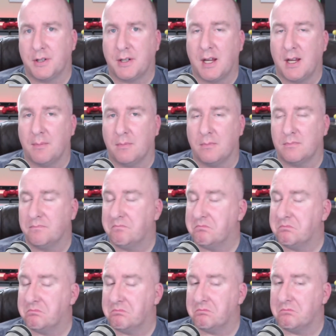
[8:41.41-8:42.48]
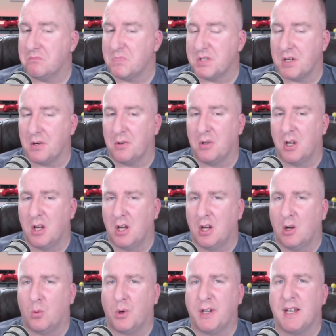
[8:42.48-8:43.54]
game. So,
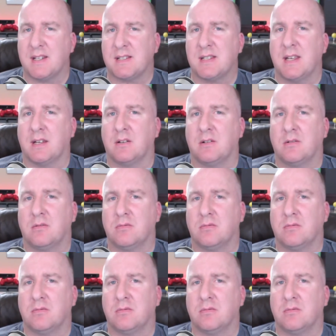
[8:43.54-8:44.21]
what do you guys think?